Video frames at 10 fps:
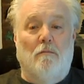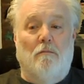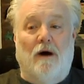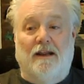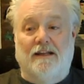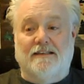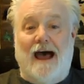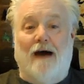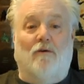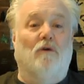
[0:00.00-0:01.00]
but it's
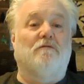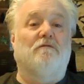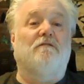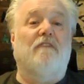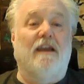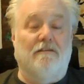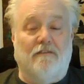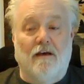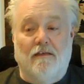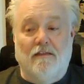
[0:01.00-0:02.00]
our own faith
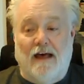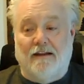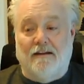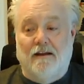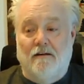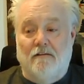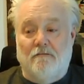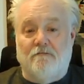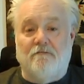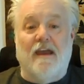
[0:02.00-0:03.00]
that
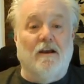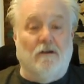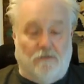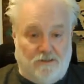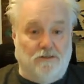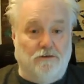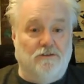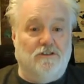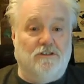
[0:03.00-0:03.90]
fails to